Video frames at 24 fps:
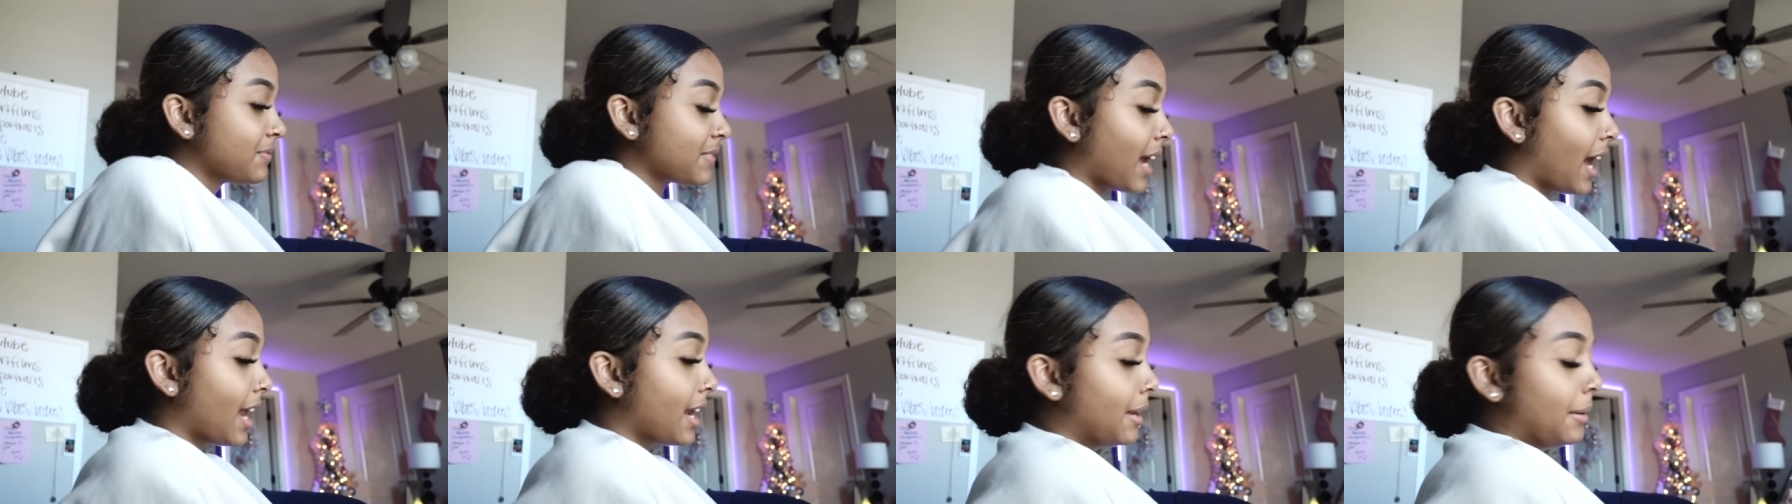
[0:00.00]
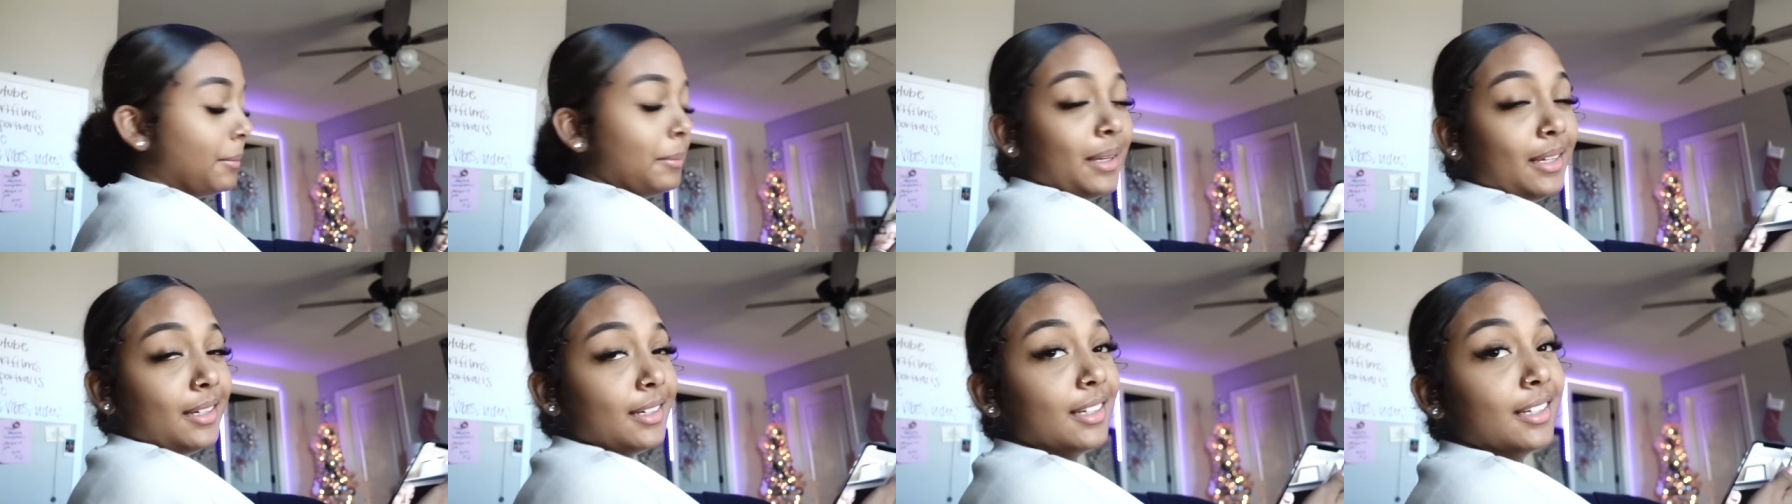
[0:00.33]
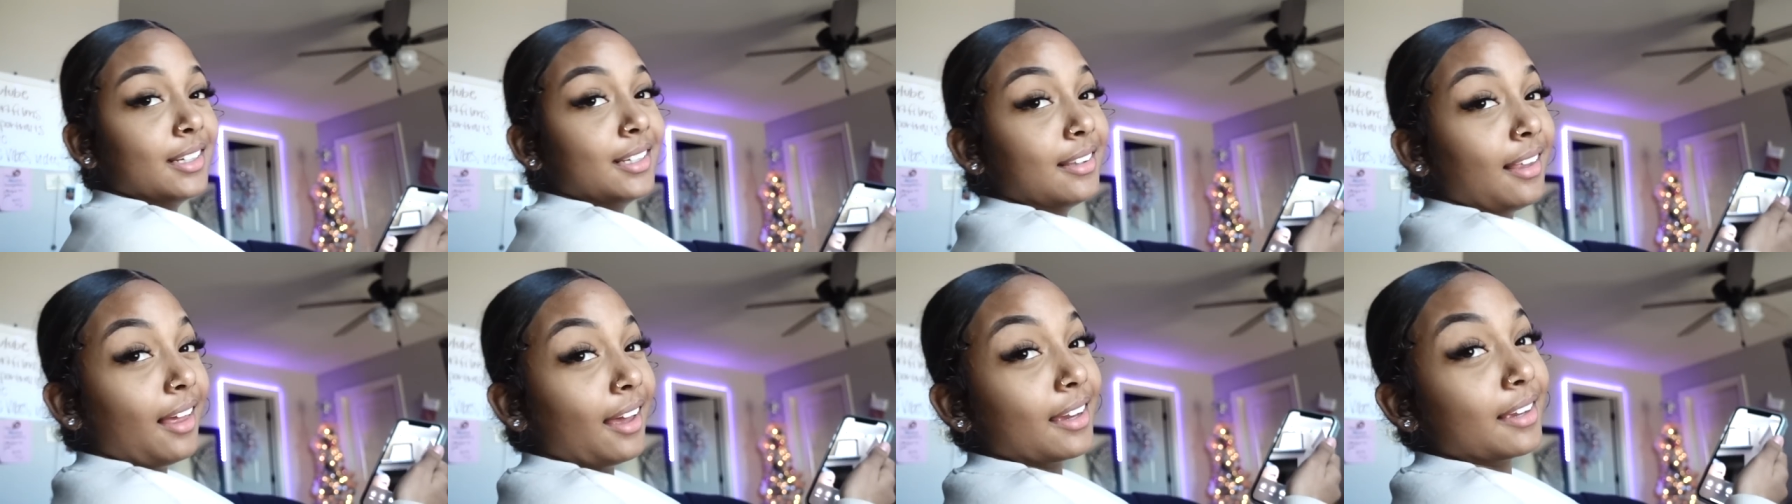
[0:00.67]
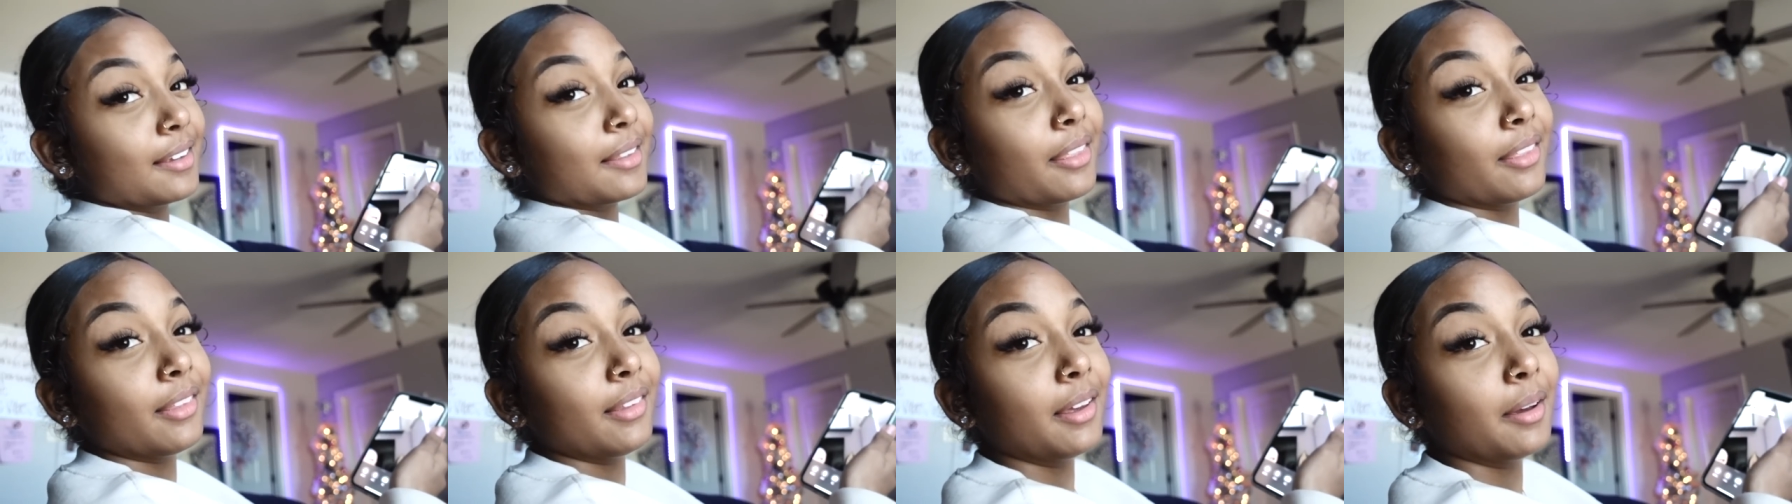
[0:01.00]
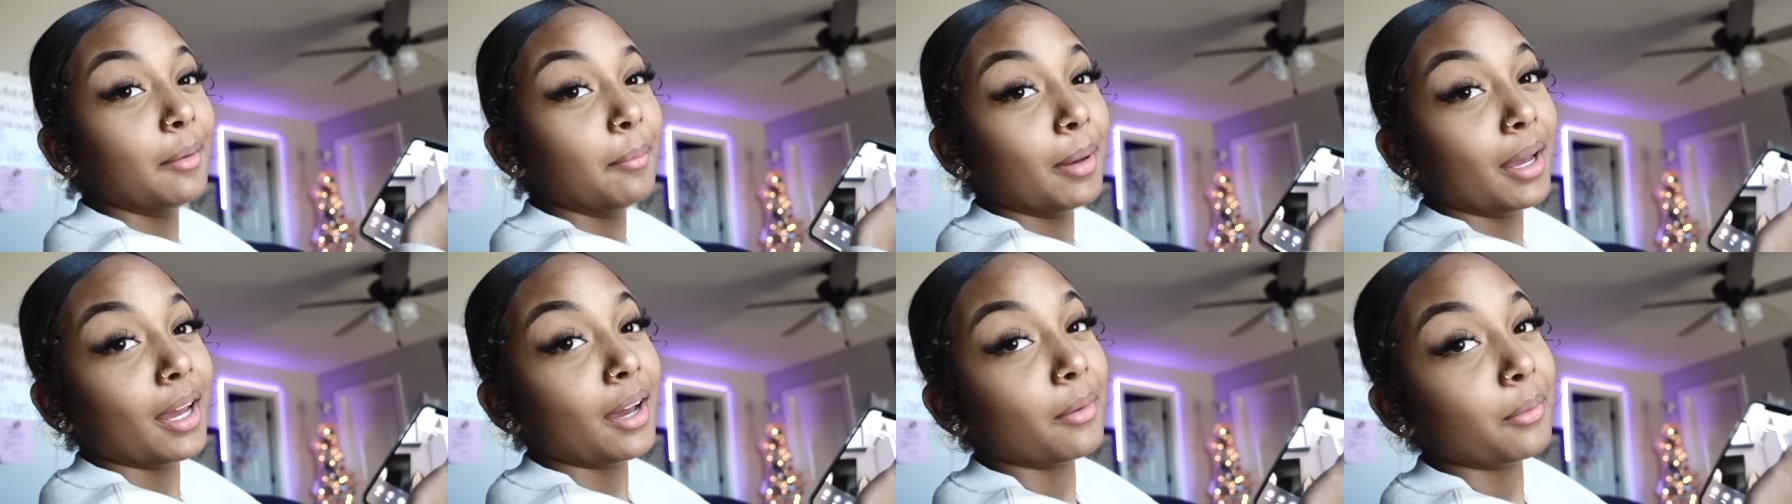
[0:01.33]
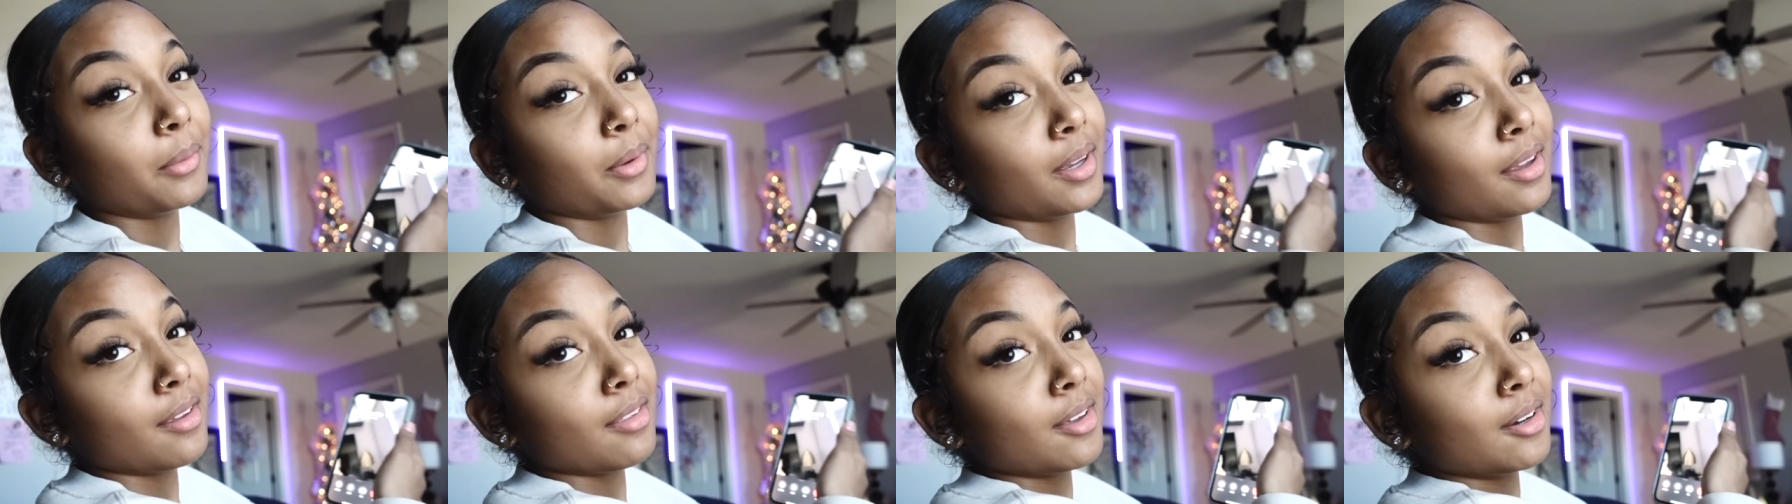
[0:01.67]
I didn't mean it in like a bad
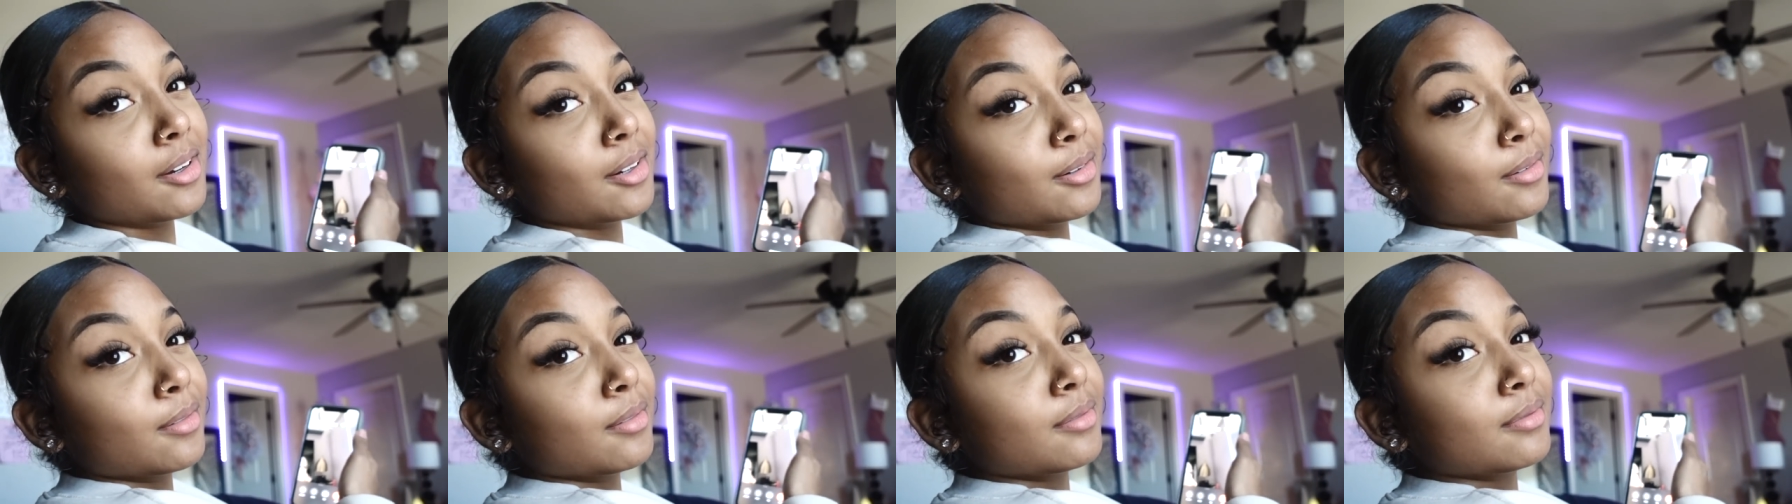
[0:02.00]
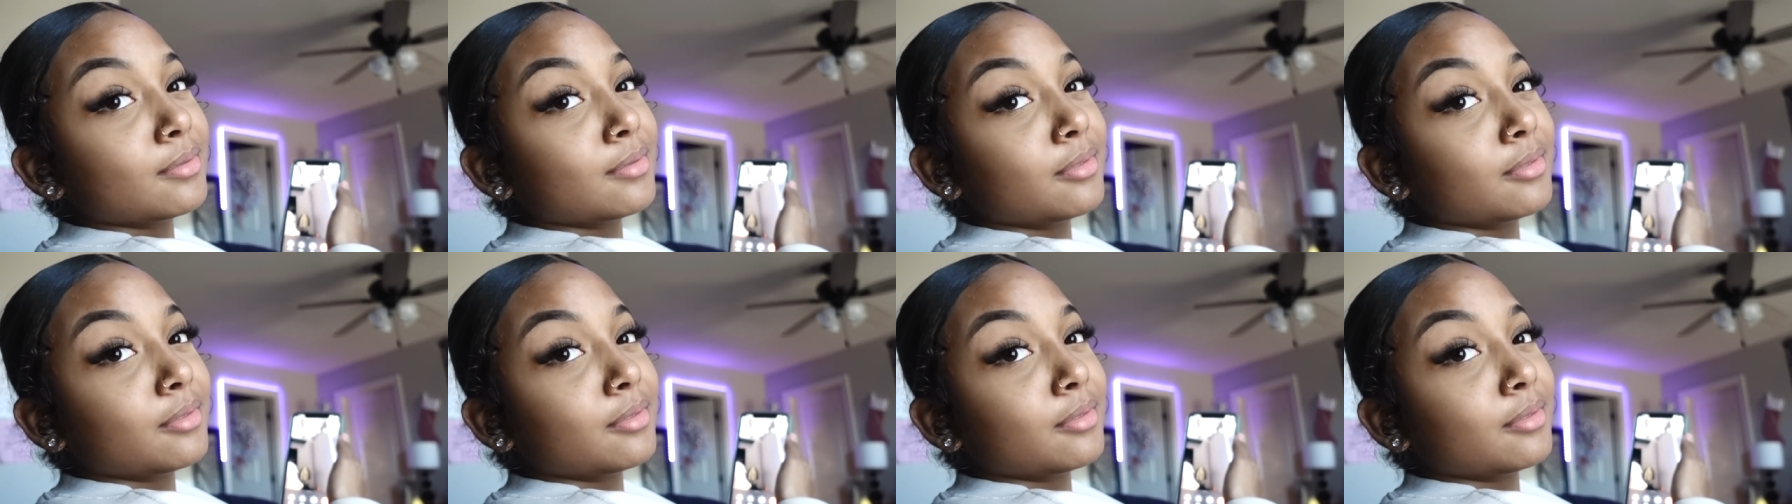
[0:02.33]
way though.